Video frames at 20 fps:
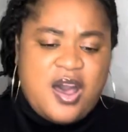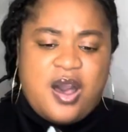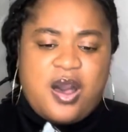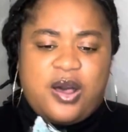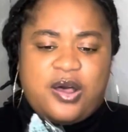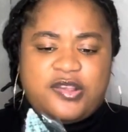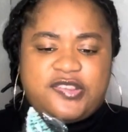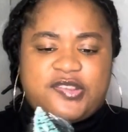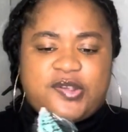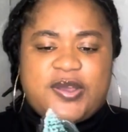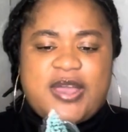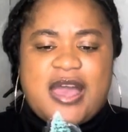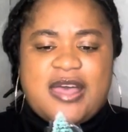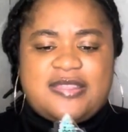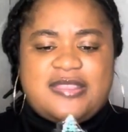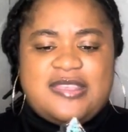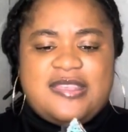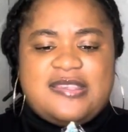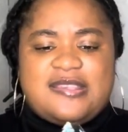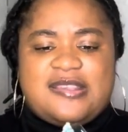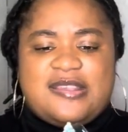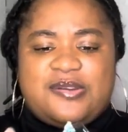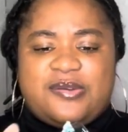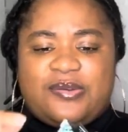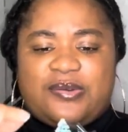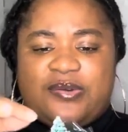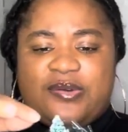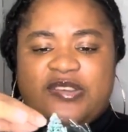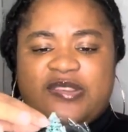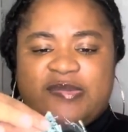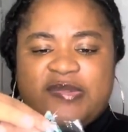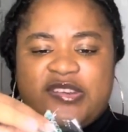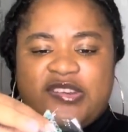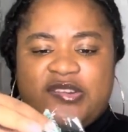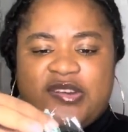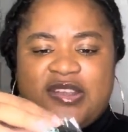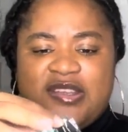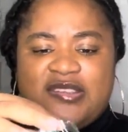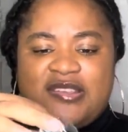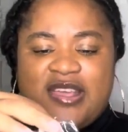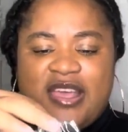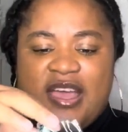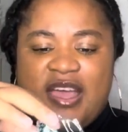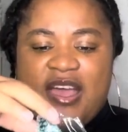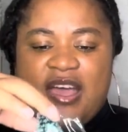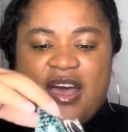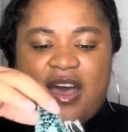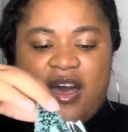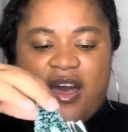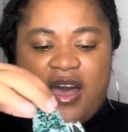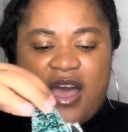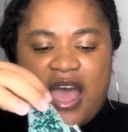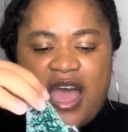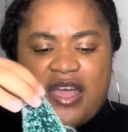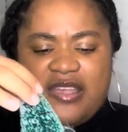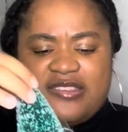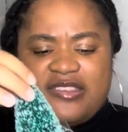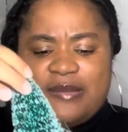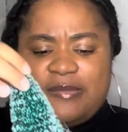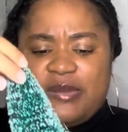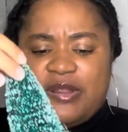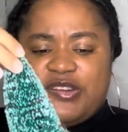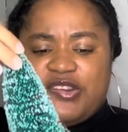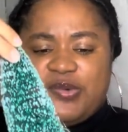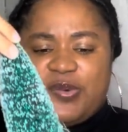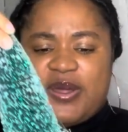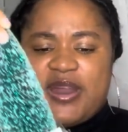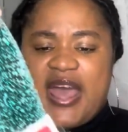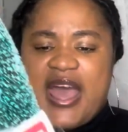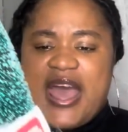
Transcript: Also got these little Christmas trees, similar to what I